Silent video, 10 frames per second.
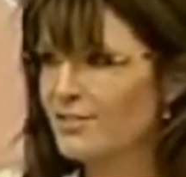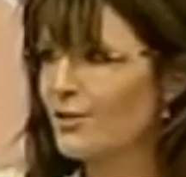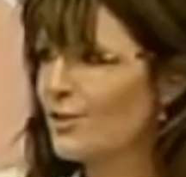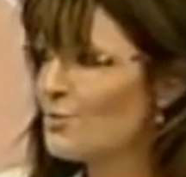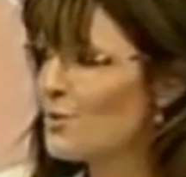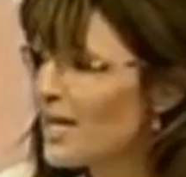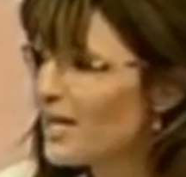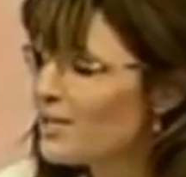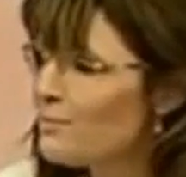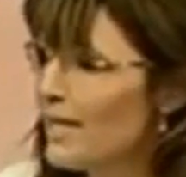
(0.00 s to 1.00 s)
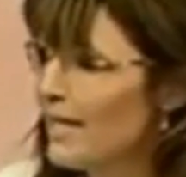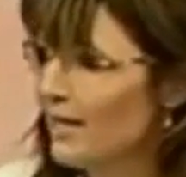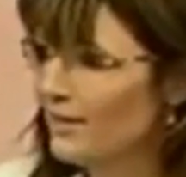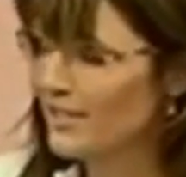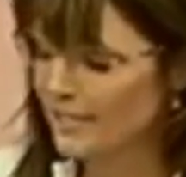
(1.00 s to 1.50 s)
so that we could be
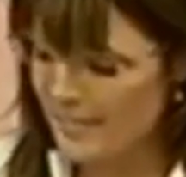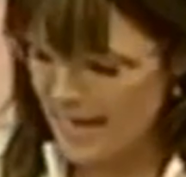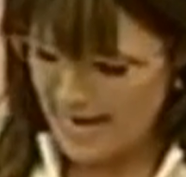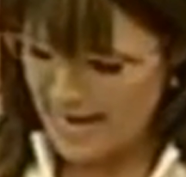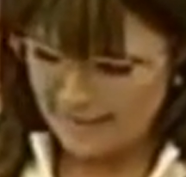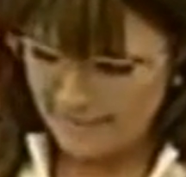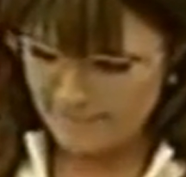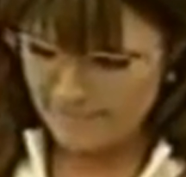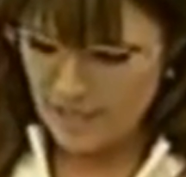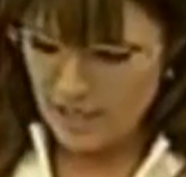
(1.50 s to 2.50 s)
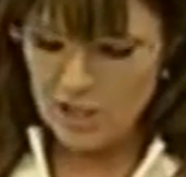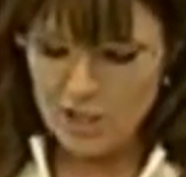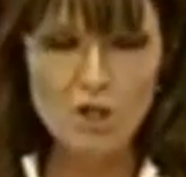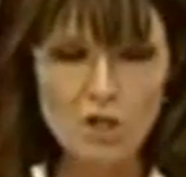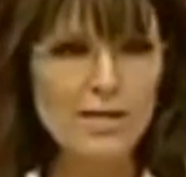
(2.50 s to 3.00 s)
here today.
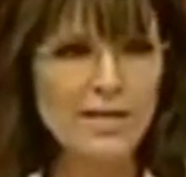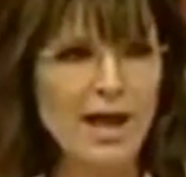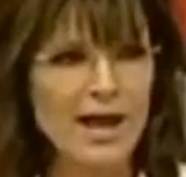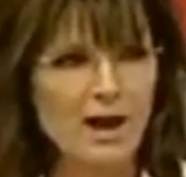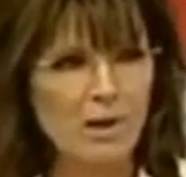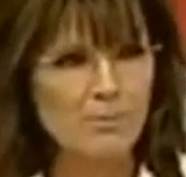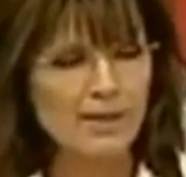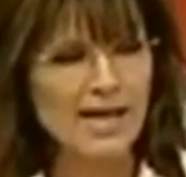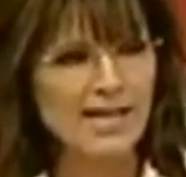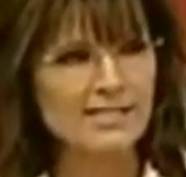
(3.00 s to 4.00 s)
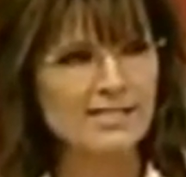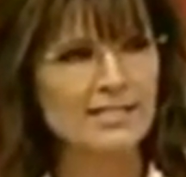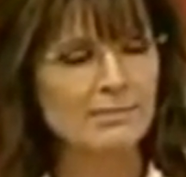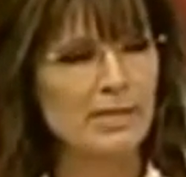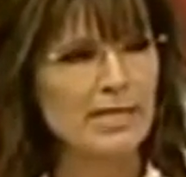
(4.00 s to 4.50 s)
You and I are
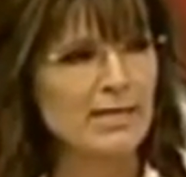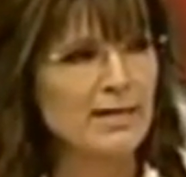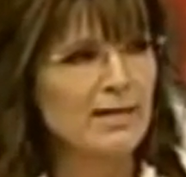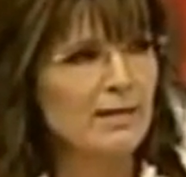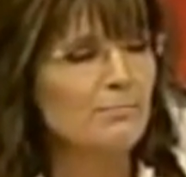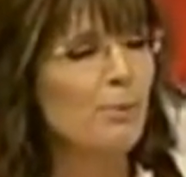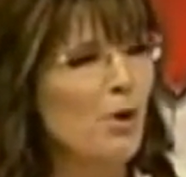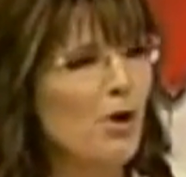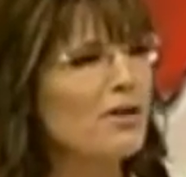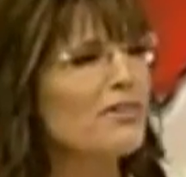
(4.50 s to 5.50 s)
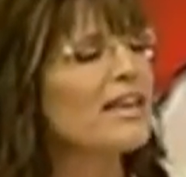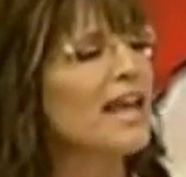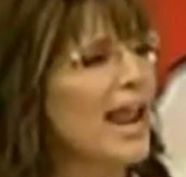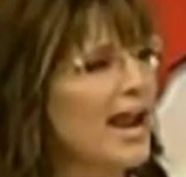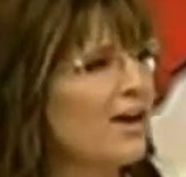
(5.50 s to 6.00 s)
blessed to be born
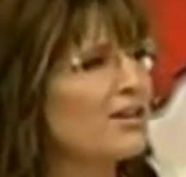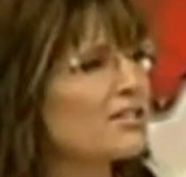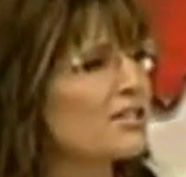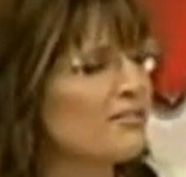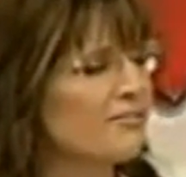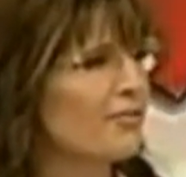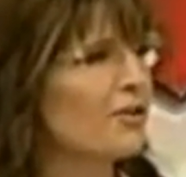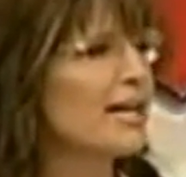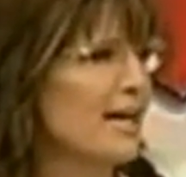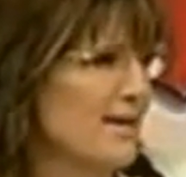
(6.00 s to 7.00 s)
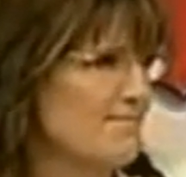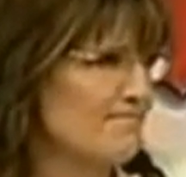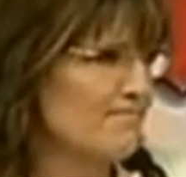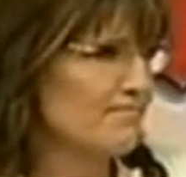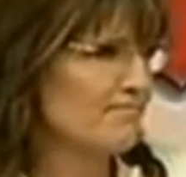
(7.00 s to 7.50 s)
the heirs of freedom.